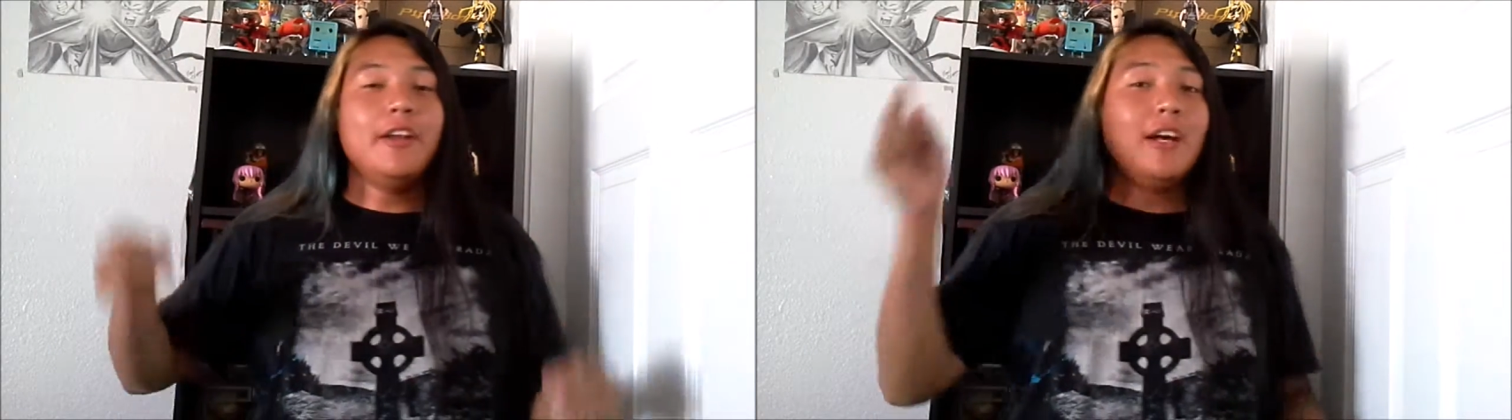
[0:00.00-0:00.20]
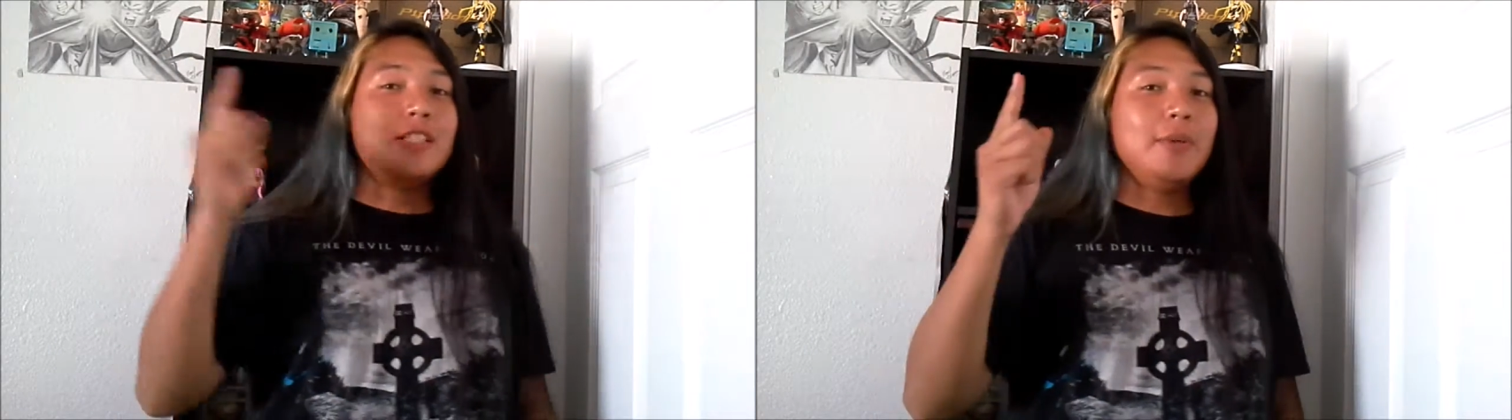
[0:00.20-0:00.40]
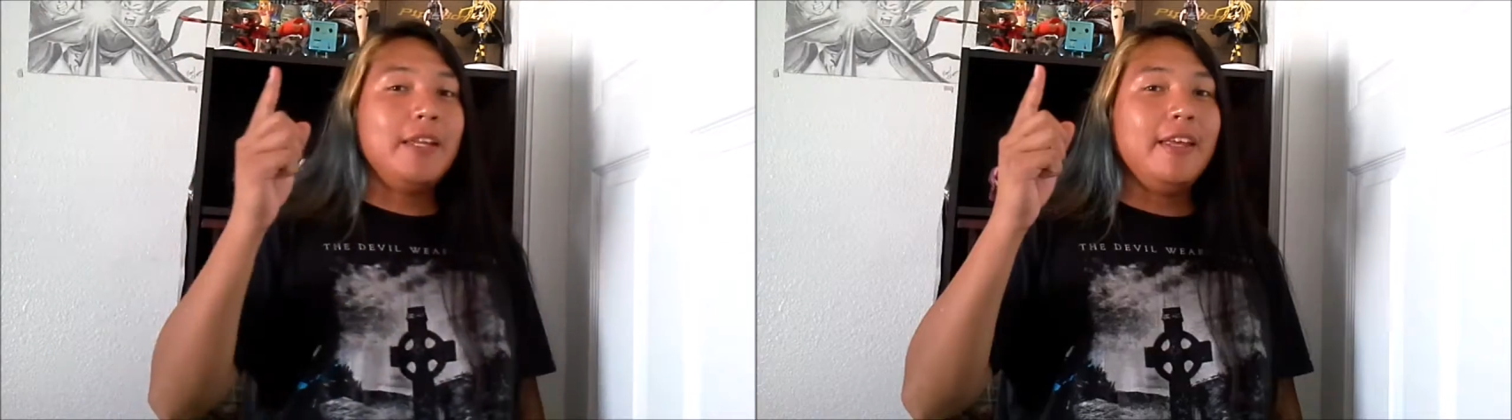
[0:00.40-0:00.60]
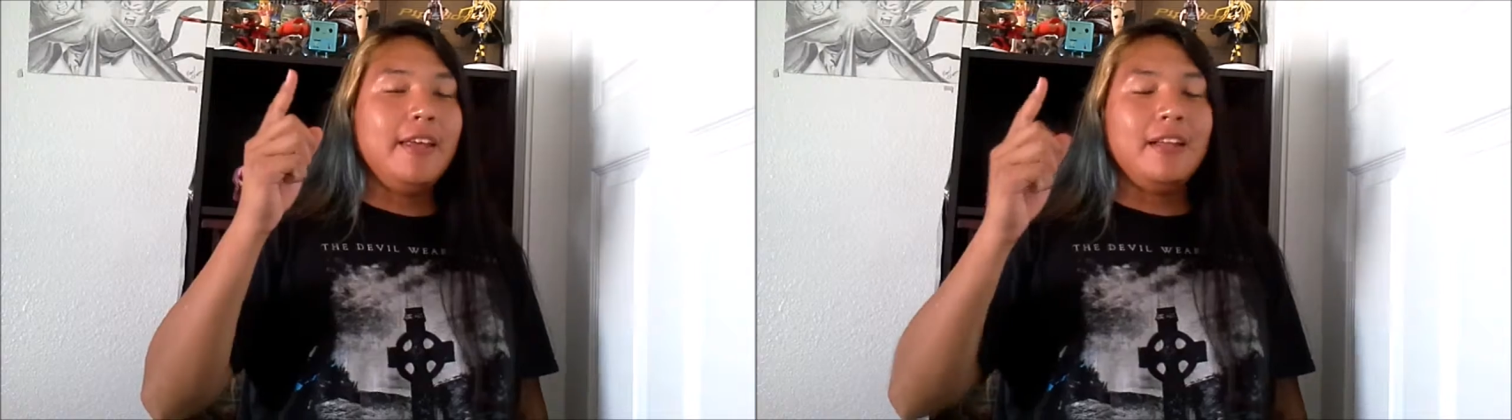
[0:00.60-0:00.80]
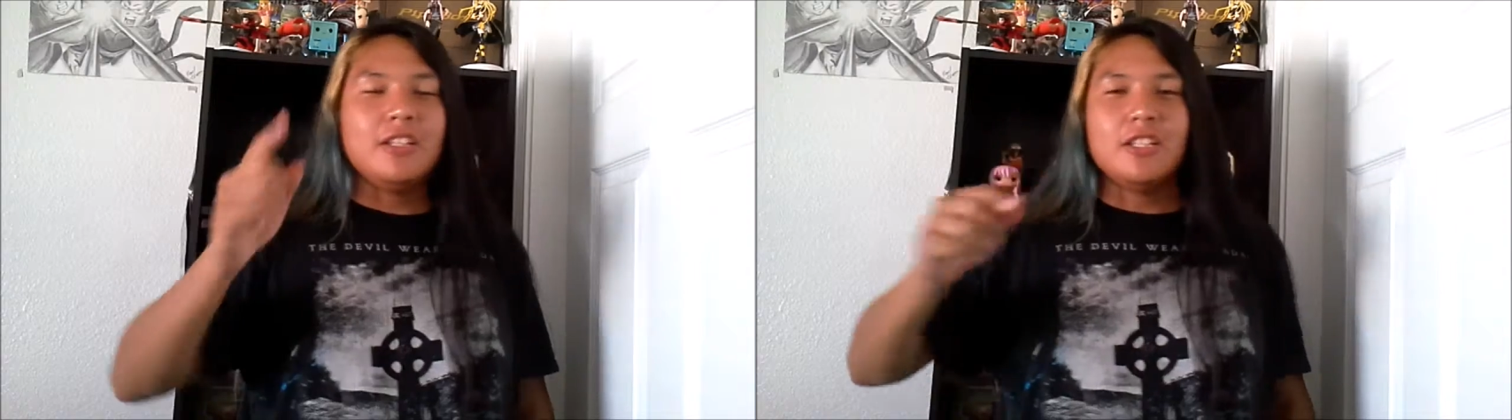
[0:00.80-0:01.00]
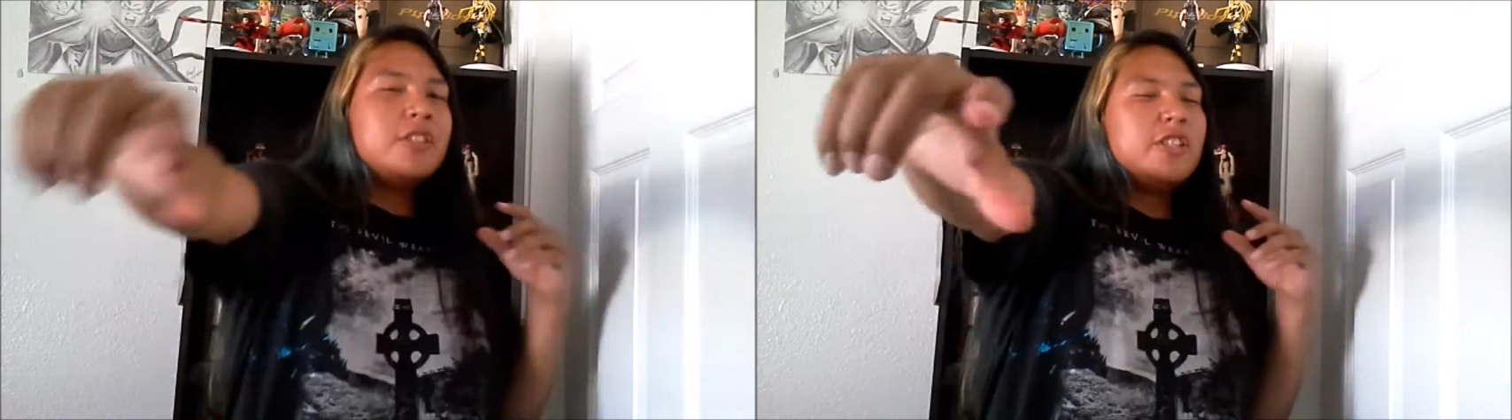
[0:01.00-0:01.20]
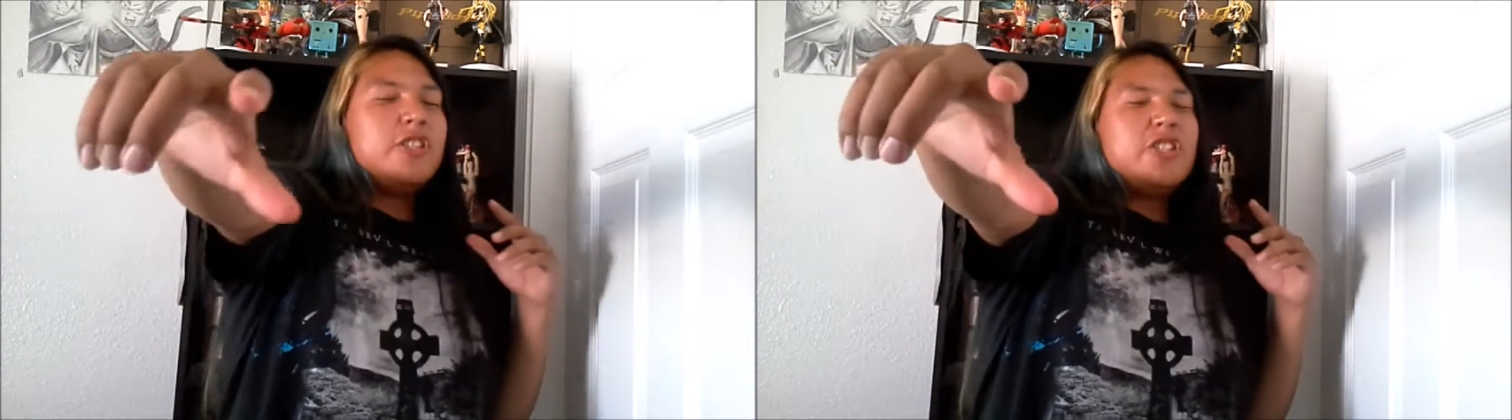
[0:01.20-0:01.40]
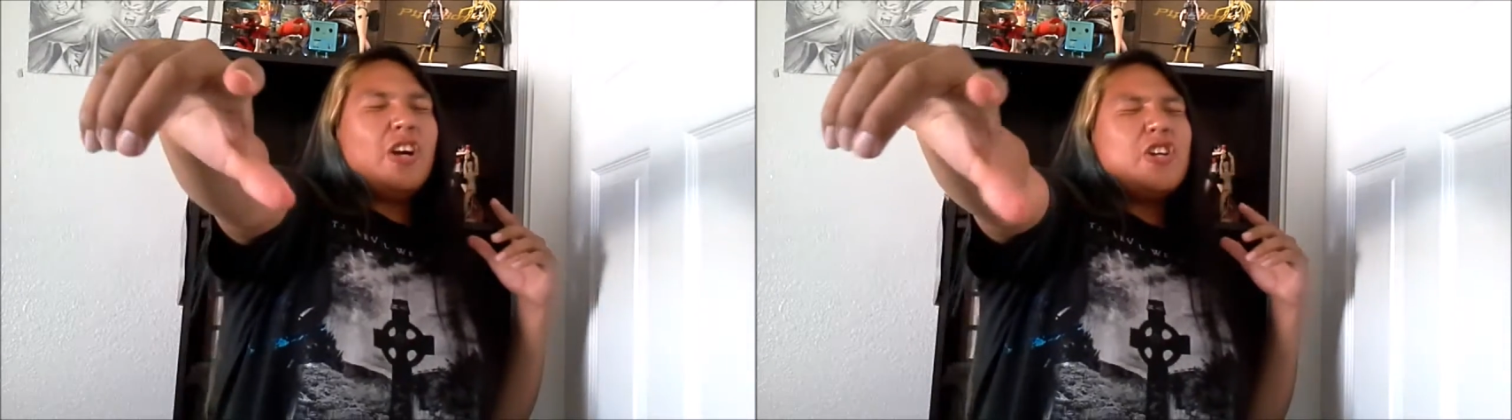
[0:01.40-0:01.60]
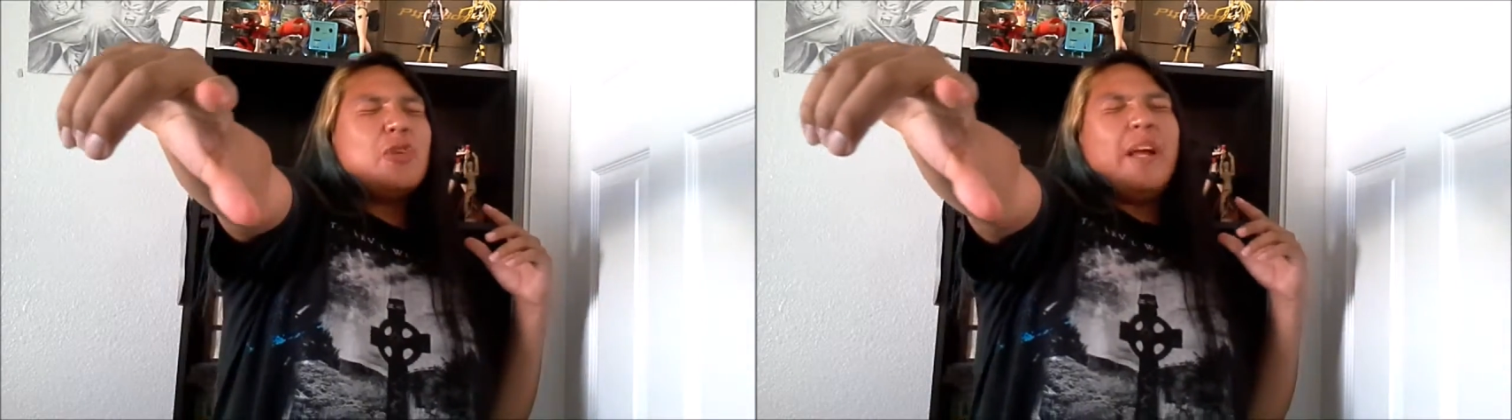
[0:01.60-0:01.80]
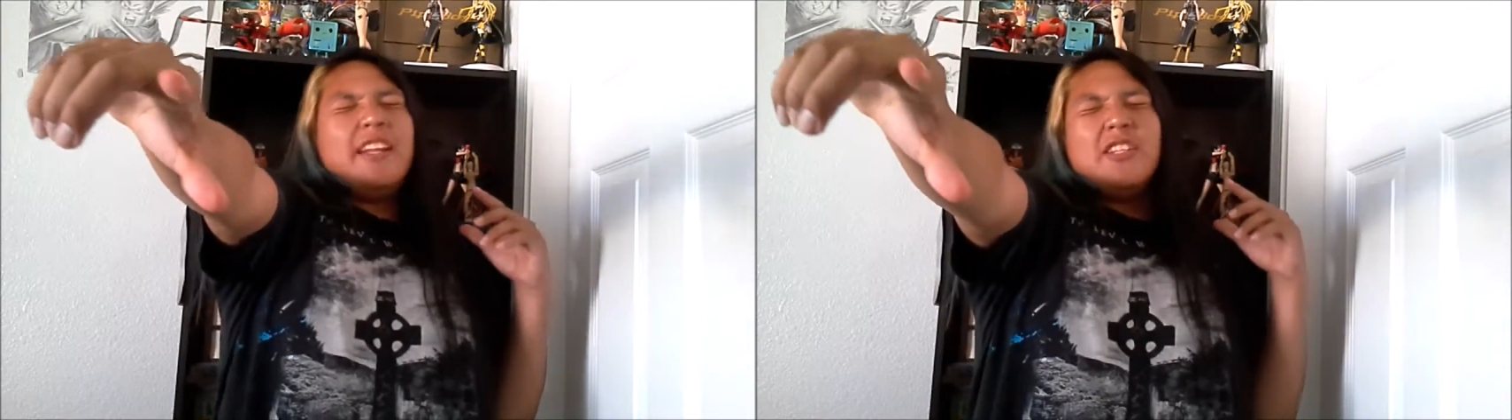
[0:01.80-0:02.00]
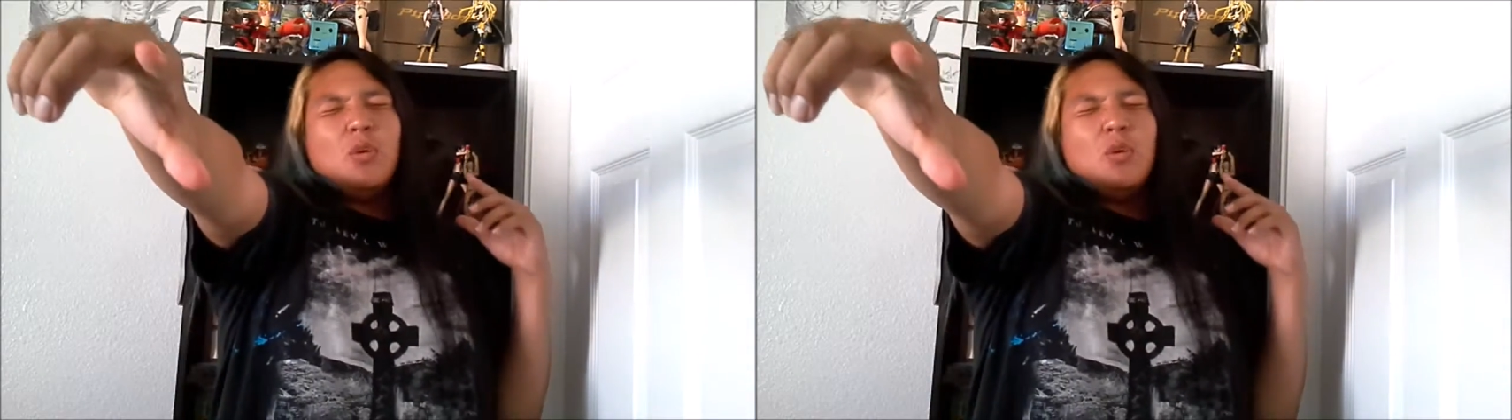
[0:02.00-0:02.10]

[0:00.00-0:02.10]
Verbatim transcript: Natsu and the gang charging right into